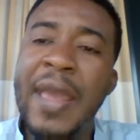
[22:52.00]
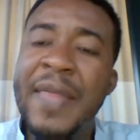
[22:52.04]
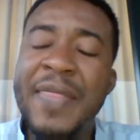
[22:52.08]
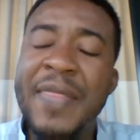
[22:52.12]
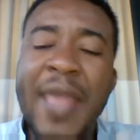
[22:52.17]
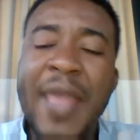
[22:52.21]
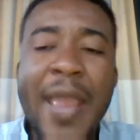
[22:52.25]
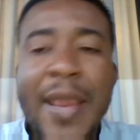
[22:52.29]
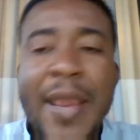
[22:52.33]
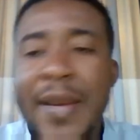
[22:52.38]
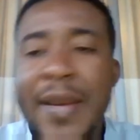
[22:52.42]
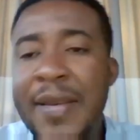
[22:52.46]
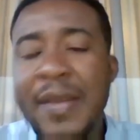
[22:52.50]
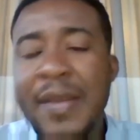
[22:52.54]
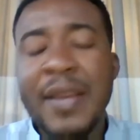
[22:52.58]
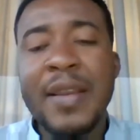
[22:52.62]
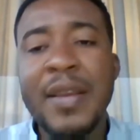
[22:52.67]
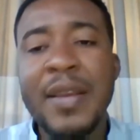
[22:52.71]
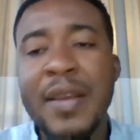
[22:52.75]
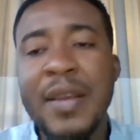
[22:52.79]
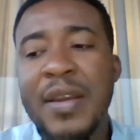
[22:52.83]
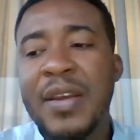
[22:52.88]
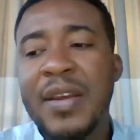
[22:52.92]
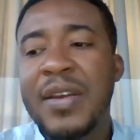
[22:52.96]
And then
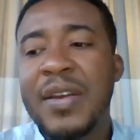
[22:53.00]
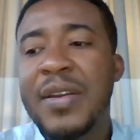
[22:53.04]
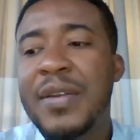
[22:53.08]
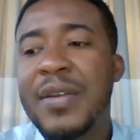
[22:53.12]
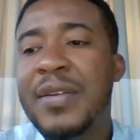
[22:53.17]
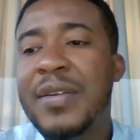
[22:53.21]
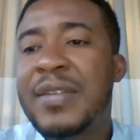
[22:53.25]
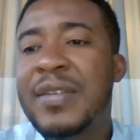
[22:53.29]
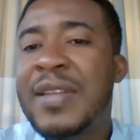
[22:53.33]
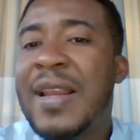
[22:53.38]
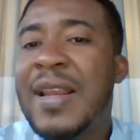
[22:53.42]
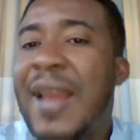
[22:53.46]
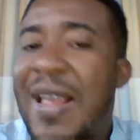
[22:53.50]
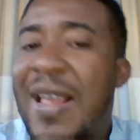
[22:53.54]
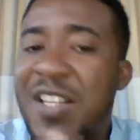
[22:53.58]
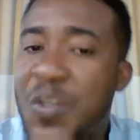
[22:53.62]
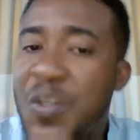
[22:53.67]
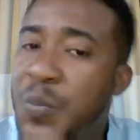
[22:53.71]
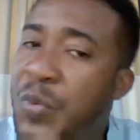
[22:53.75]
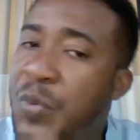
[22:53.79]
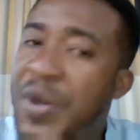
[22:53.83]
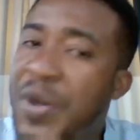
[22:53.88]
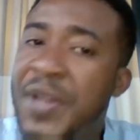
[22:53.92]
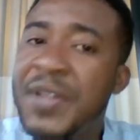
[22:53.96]
the
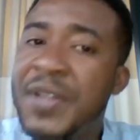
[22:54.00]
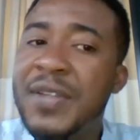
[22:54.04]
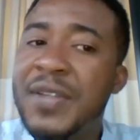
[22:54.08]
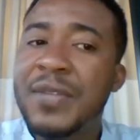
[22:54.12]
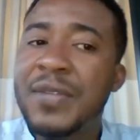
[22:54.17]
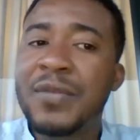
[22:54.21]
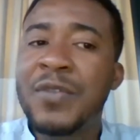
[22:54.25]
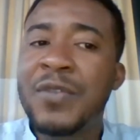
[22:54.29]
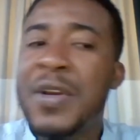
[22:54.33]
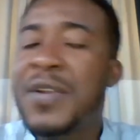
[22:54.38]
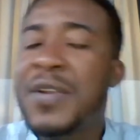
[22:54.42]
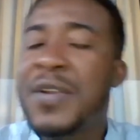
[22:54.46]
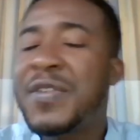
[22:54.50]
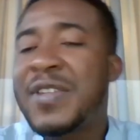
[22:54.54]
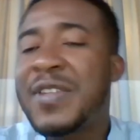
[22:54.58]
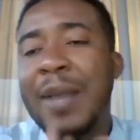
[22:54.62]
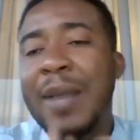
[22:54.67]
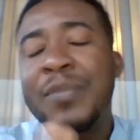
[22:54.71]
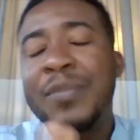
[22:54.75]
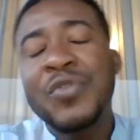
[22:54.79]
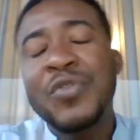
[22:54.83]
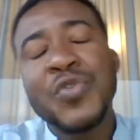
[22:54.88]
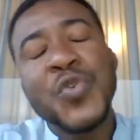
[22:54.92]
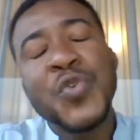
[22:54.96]
last point, when it's
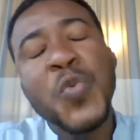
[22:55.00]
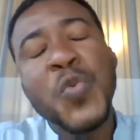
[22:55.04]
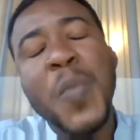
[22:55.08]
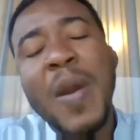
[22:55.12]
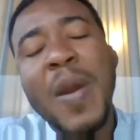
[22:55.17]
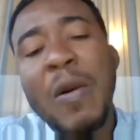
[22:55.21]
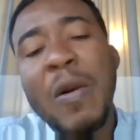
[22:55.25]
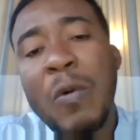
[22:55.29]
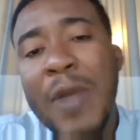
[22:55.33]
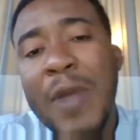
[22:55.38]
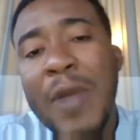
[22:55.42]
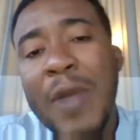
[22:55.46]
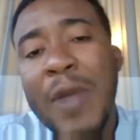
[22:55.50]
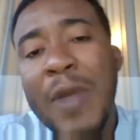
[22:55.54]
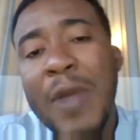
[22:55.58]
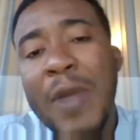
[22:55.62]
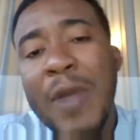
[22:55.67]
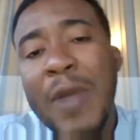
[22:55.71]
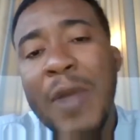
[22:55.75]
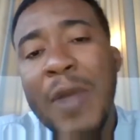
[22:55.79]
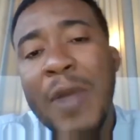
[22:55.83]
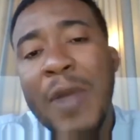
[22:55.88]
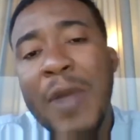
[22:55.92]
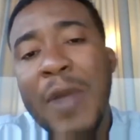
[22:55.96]
come to human
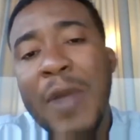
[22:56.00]
right,